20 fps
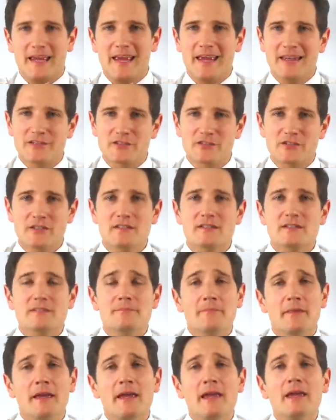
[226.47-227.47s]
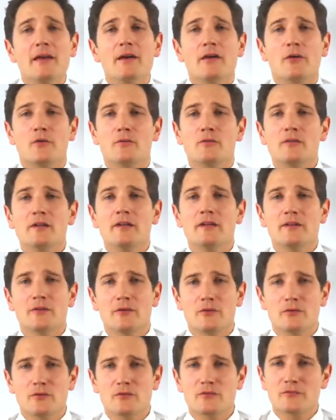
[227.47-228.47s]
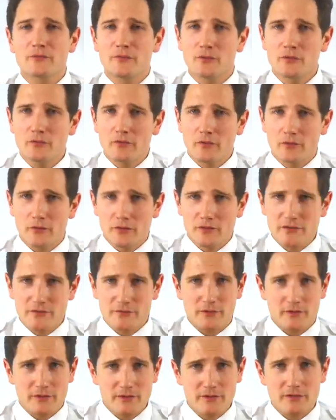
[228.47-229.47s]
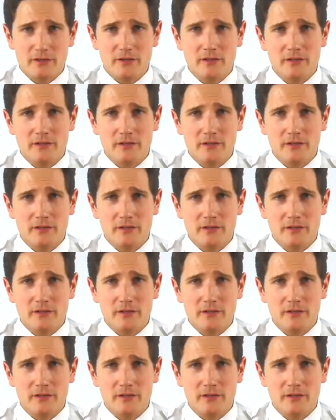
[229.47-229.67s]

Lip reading: engines may only use full reverse thrust